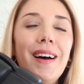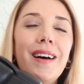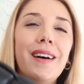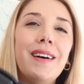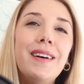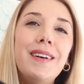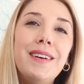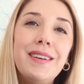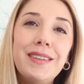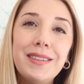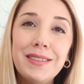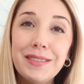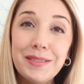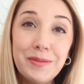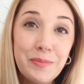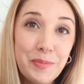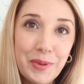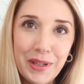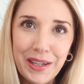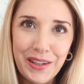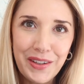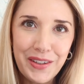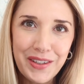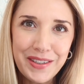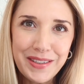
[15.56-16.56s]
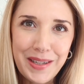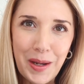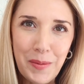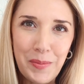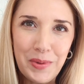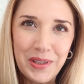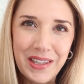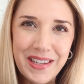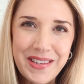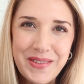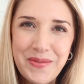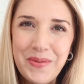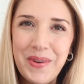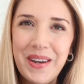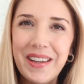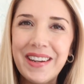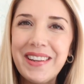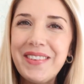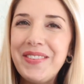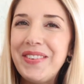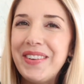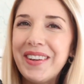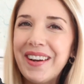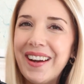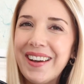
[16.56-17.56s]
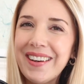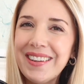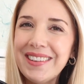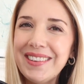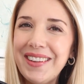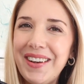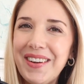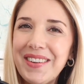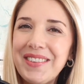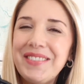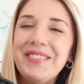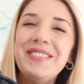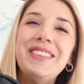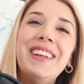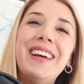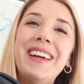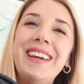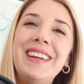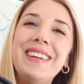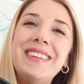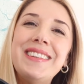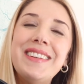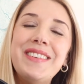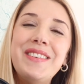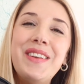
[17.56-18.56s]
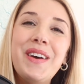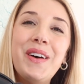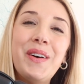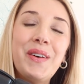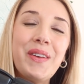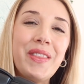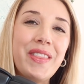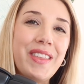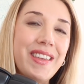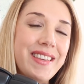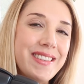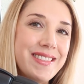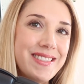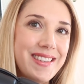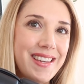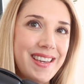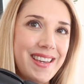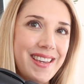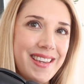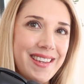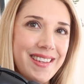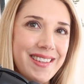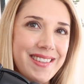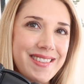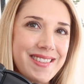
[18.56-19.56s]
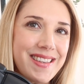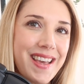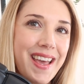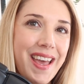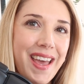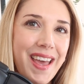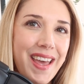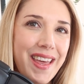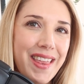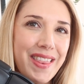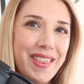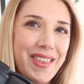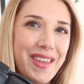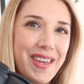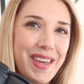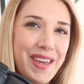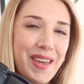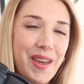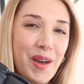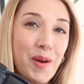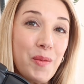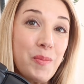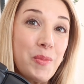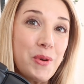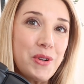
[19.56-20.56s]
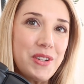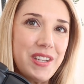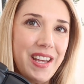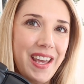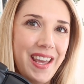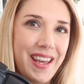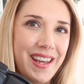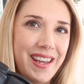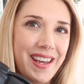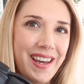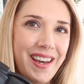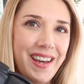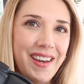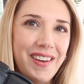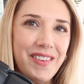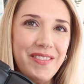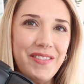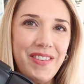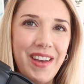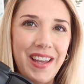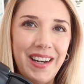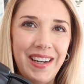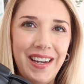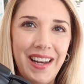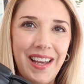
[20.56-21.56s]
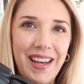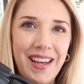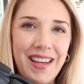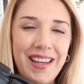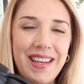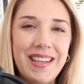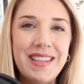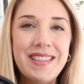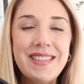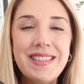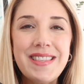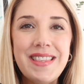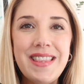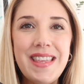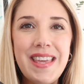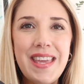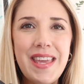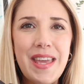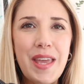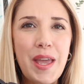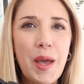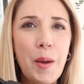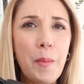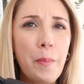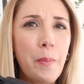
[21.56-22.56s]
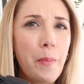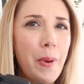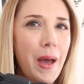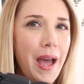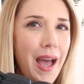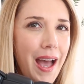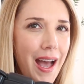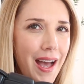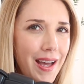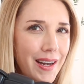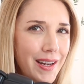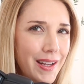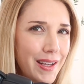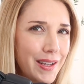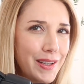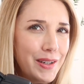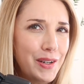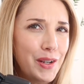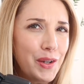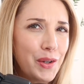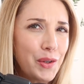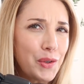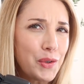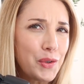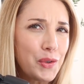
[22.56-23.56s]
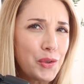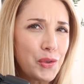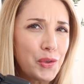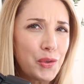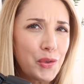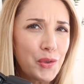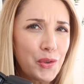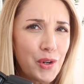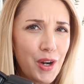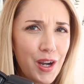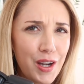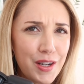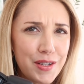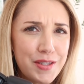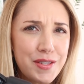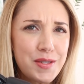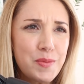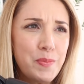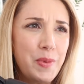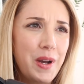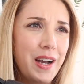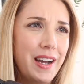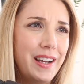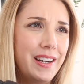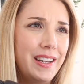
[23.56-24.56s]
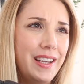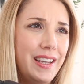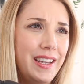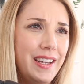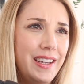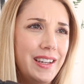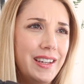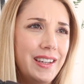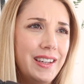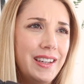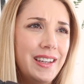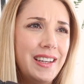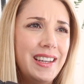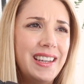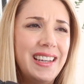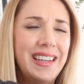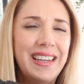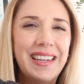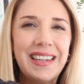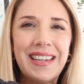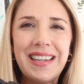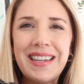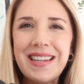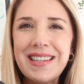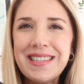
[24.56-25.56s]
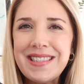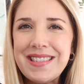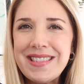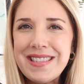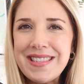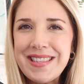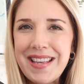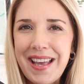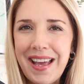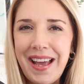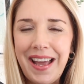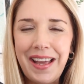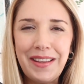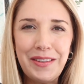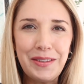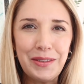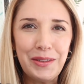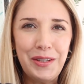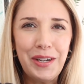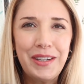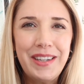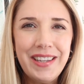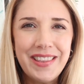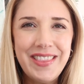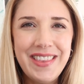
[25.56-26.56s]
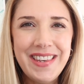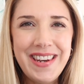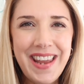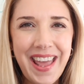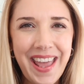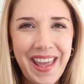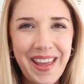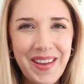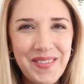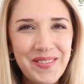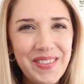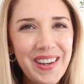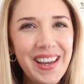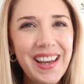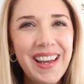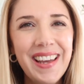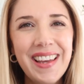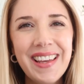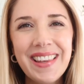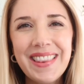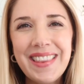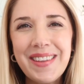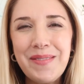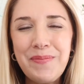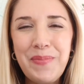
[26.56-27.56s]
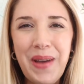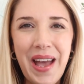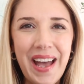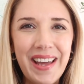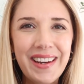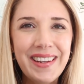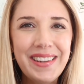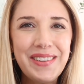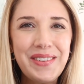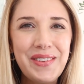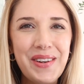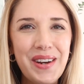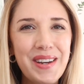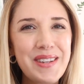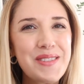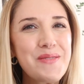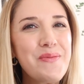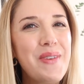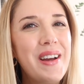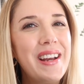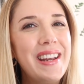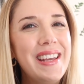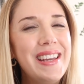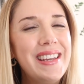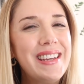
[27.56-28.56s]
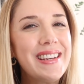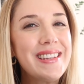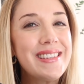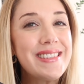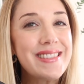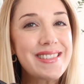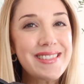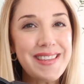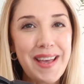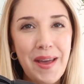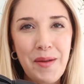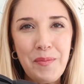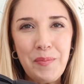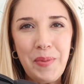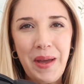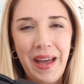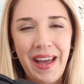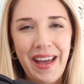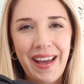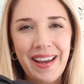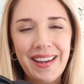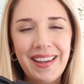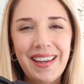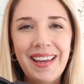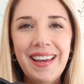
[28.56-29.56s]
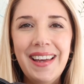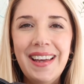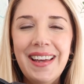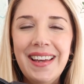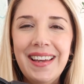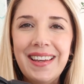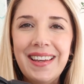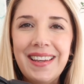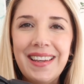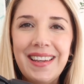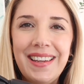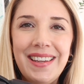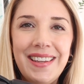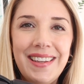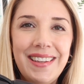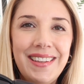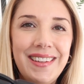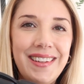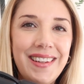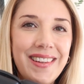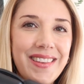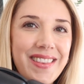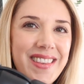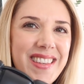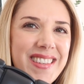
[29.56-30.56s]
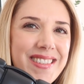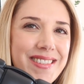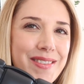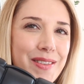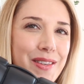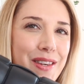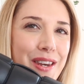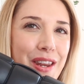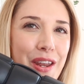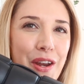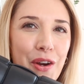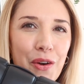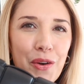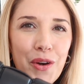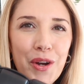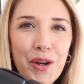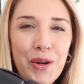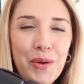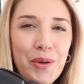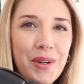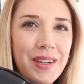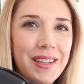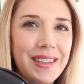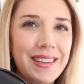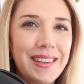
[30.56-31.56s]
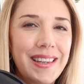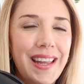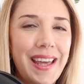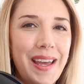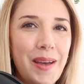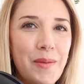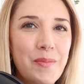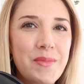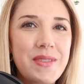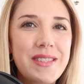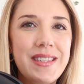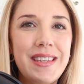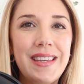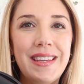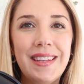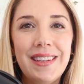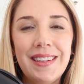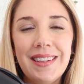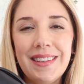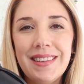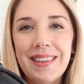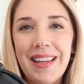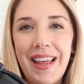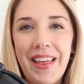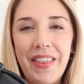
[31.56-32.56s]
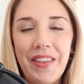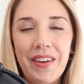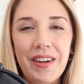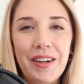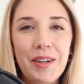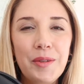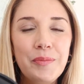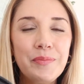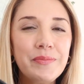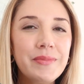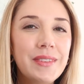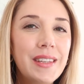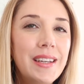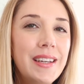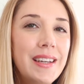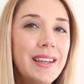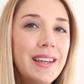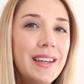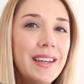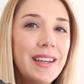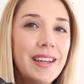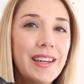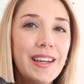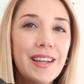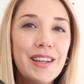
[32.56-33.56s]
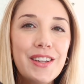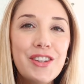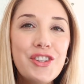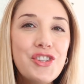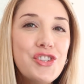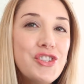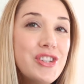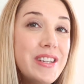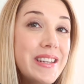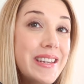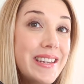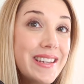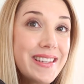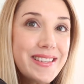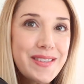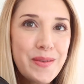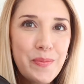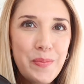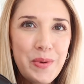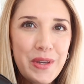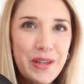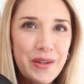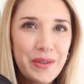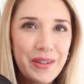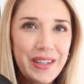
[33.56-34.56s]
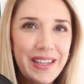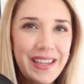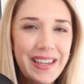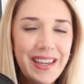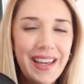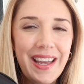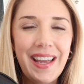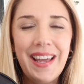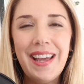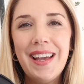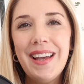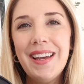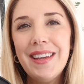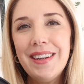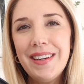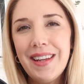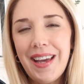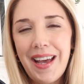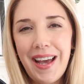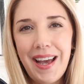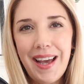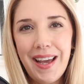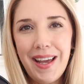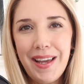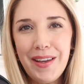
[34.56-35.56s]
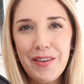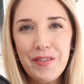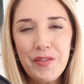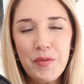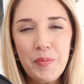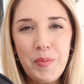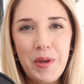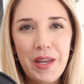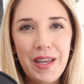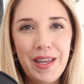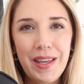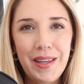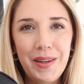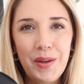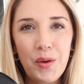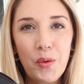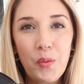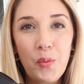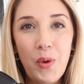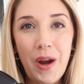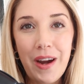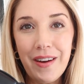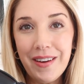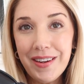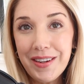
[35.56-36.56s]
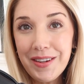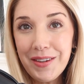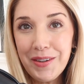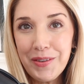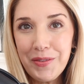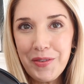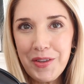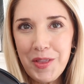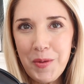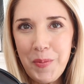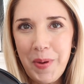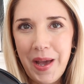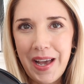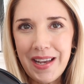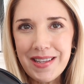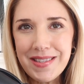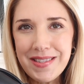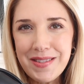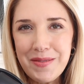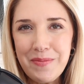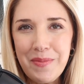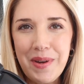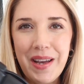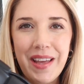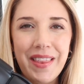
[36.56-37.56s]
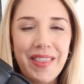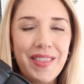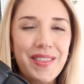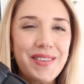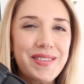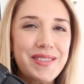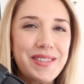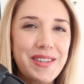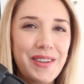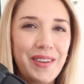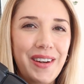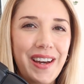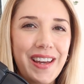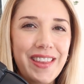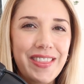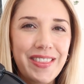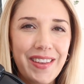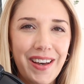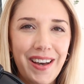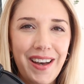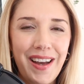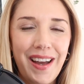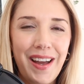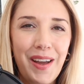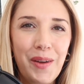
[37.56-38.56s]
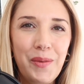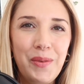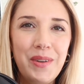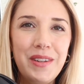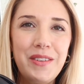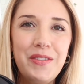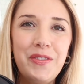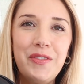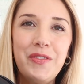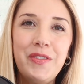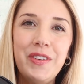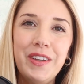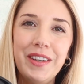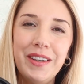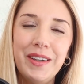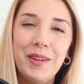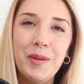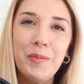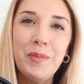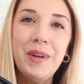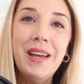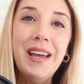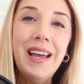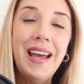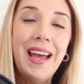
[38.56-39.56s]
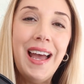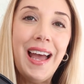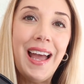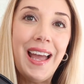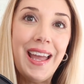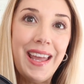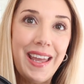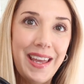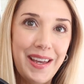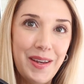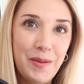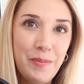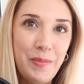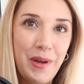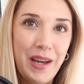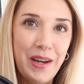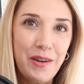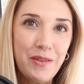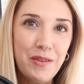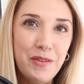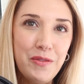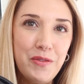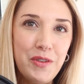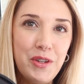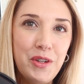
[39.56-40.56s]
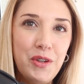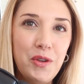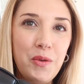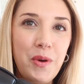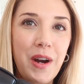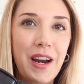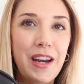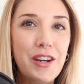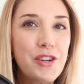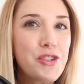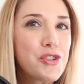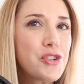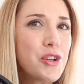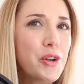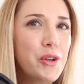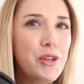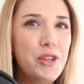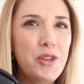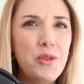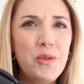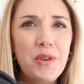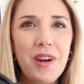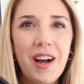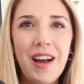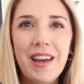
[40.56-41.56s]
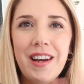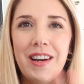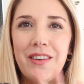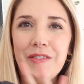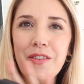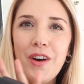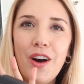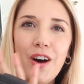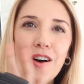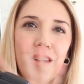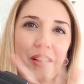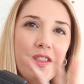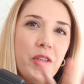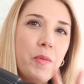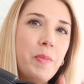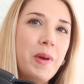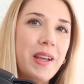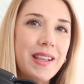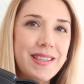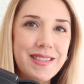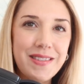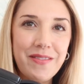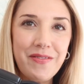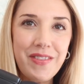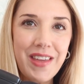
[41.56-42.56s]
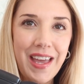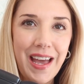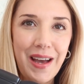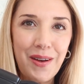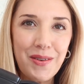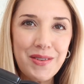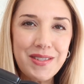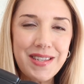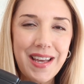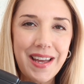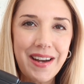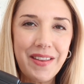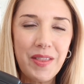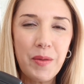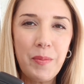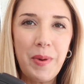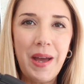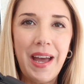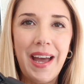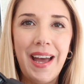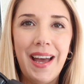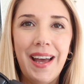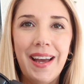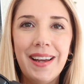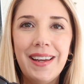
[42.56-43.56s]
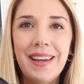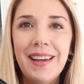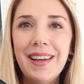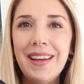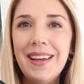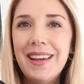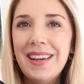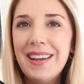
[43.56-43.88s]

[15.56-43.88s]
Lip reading: Oh, but it could double as one if you're on a long flight. No, this is the Bottega Veneta. It's the padded crossbody cassette. I had to look at the name. The padded crossbody cassette bag in this Nero lambskin leather. She is a beauty, and I've been wearing her for the past month, so I thought I would film a handbag review where I show you kind of all the bits of the outside of the bag,